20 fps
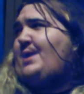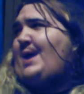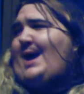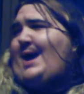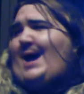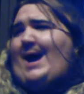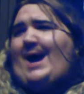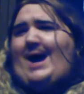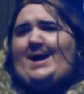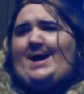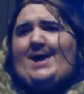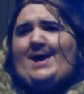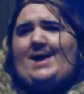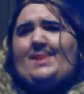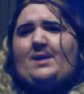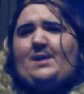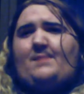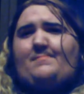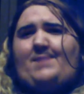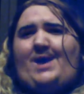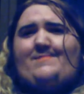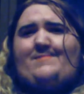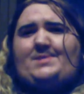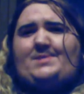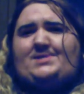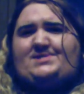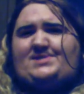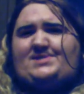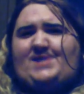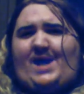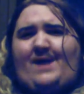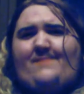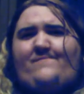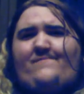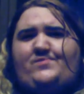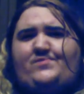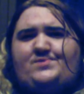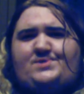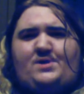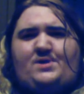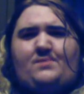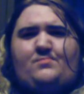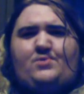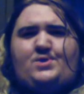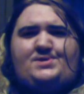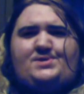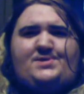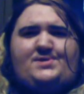I end up having to stop for some reason.